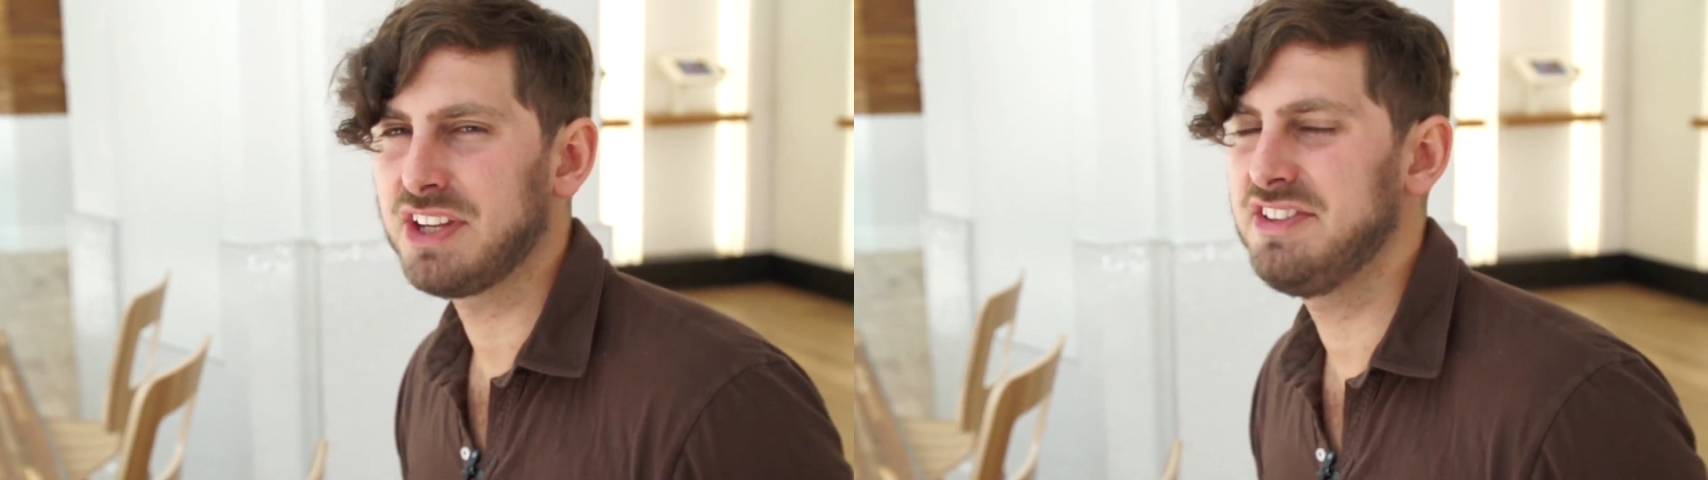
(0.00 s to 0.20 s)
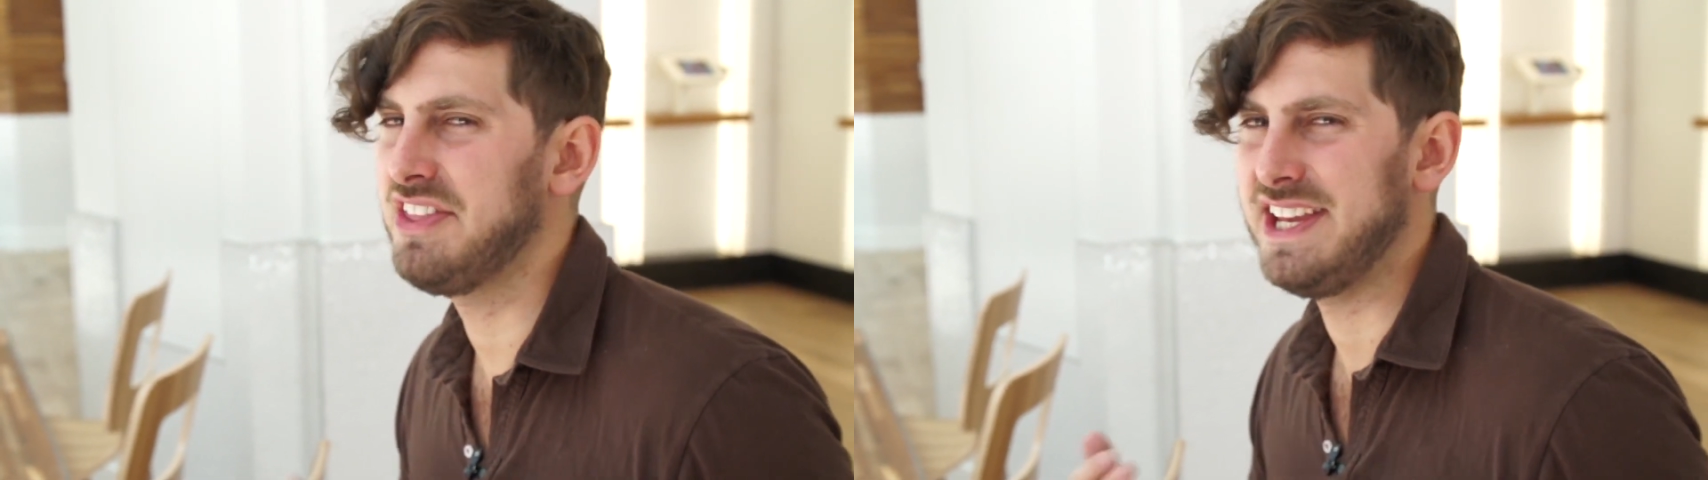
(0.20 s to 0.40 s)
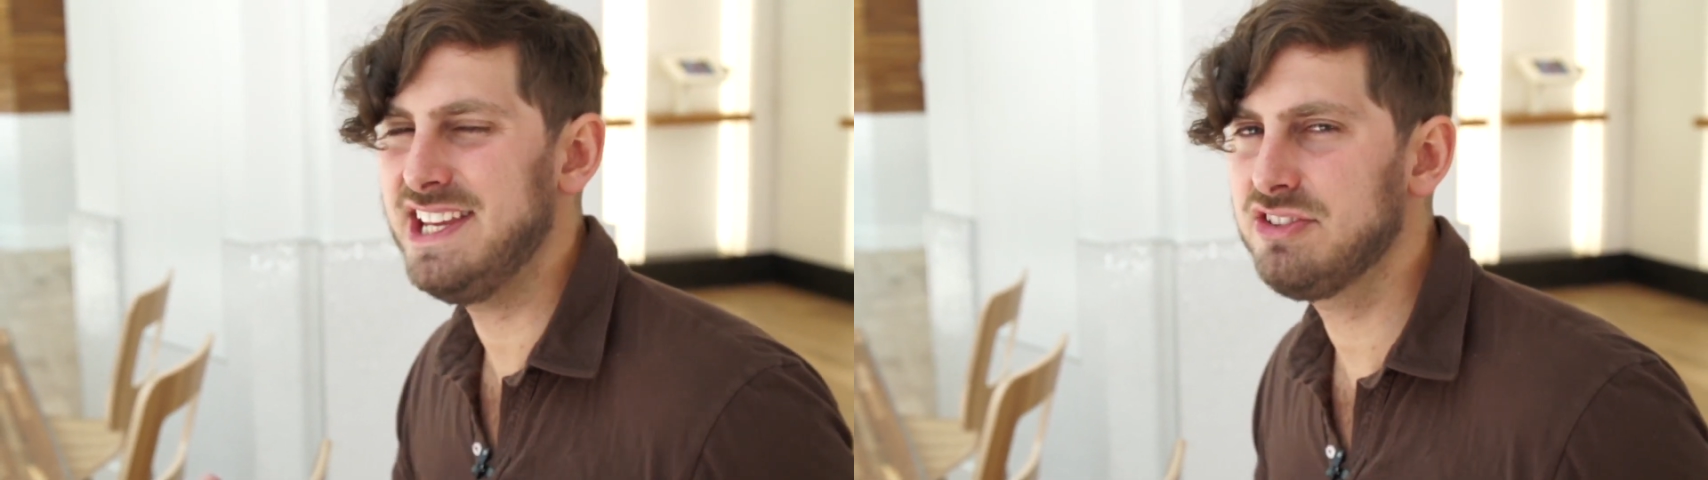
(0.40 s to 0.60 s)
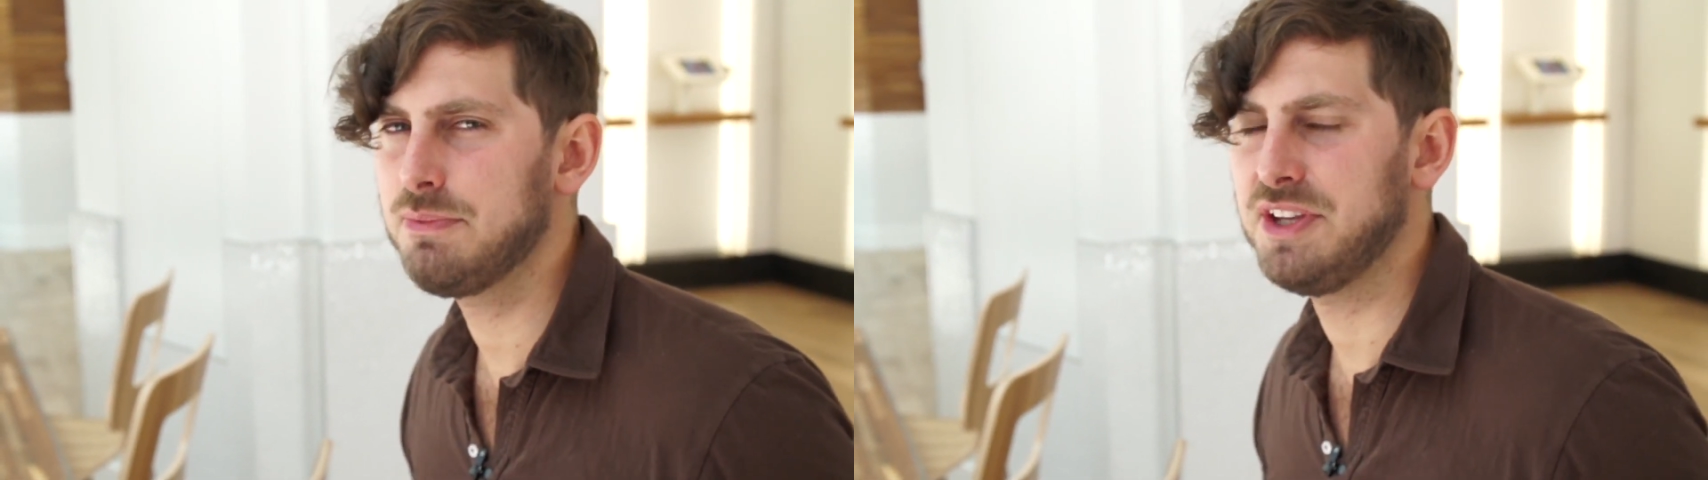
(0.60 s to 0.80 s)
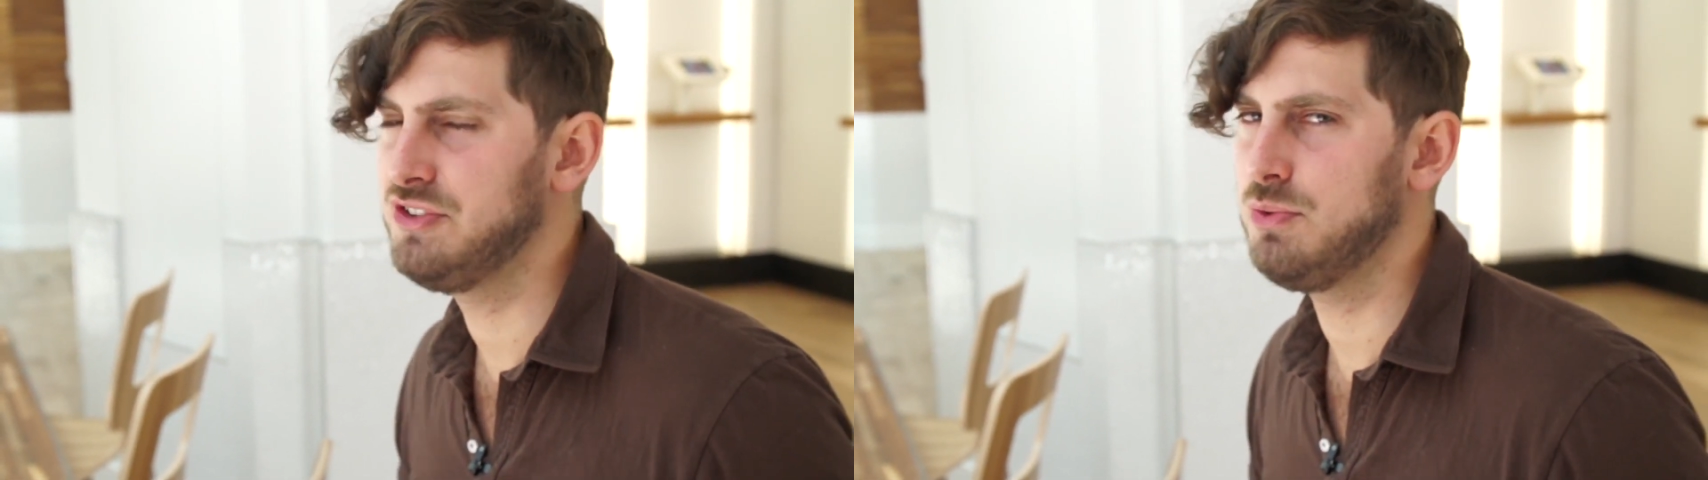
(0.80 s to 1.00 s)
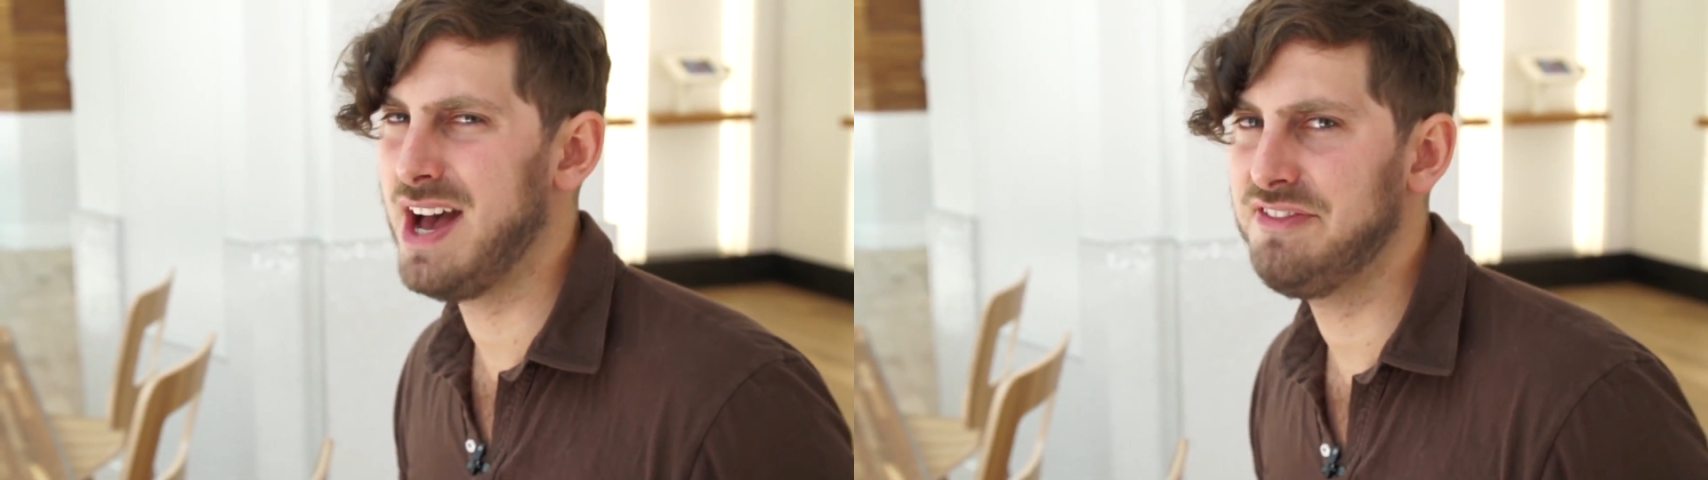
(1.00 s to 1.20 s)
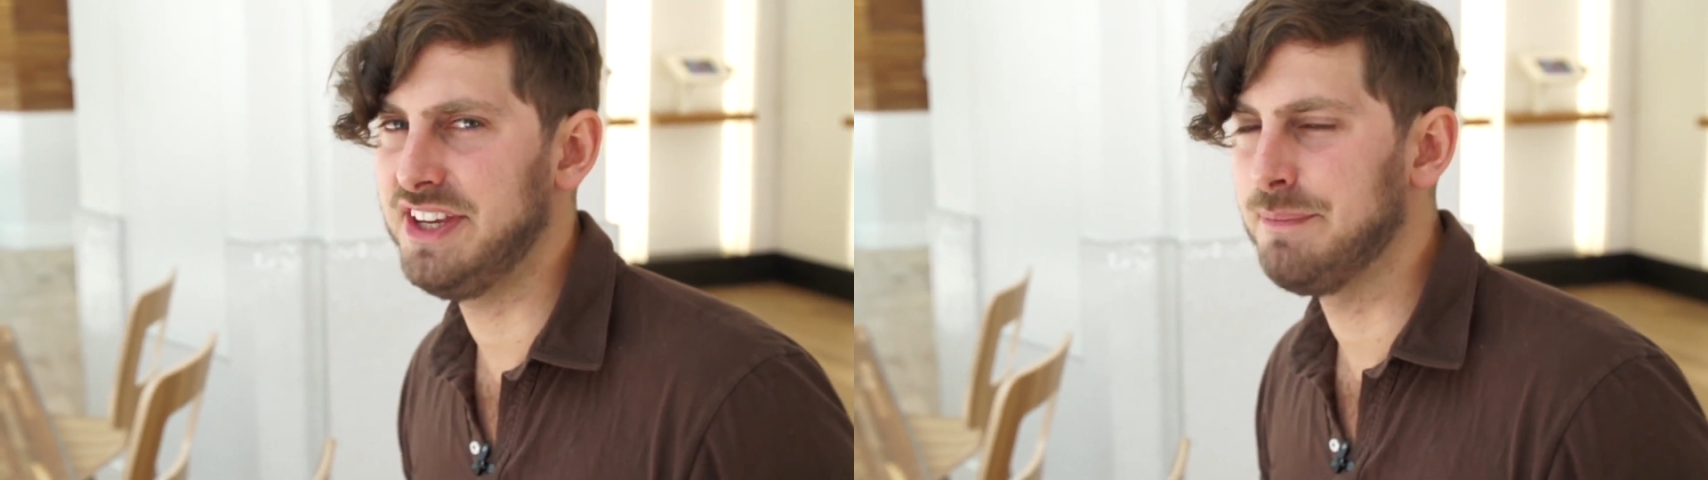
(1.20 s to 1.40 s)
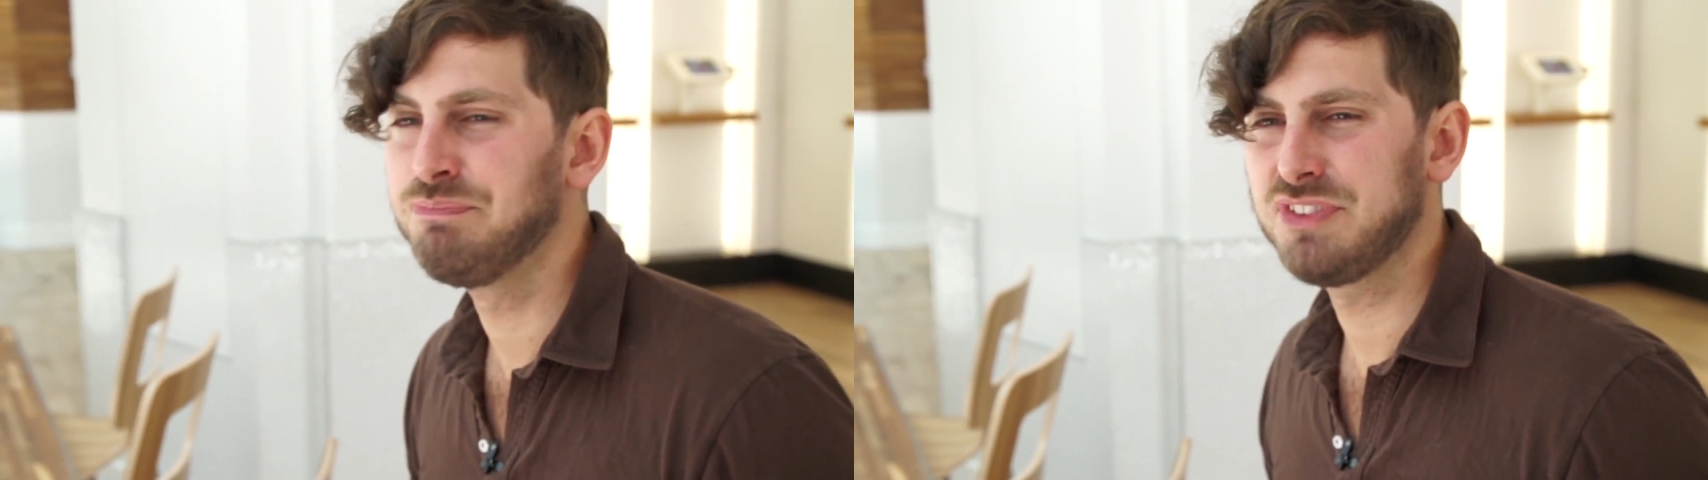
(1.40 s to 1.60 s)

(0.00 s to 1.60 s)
is that they eat something too heavy,